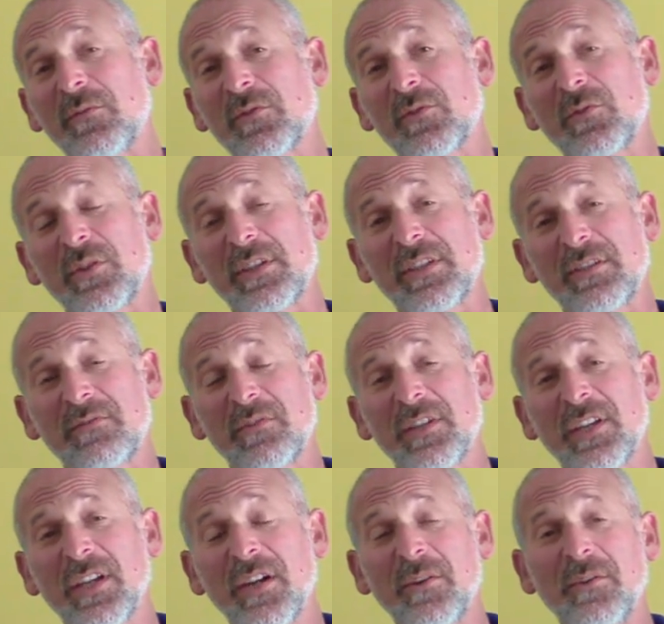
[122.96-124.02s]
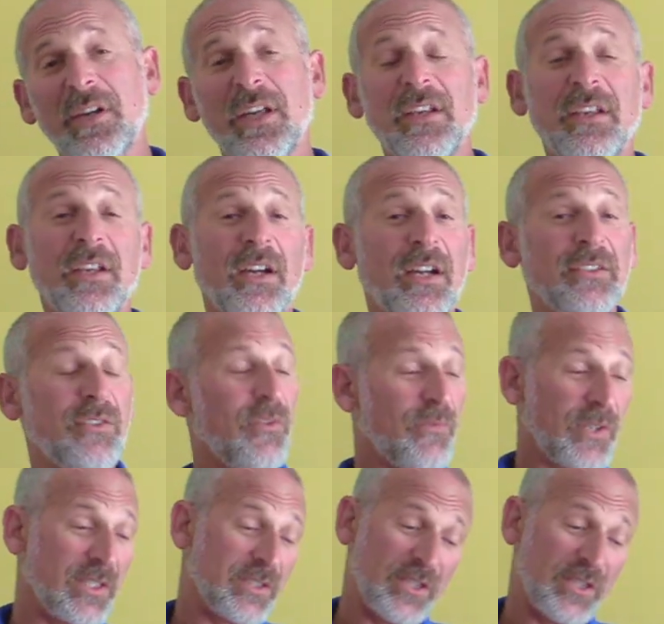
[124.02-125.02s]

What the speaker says: you've enjoyed this video, and don't forget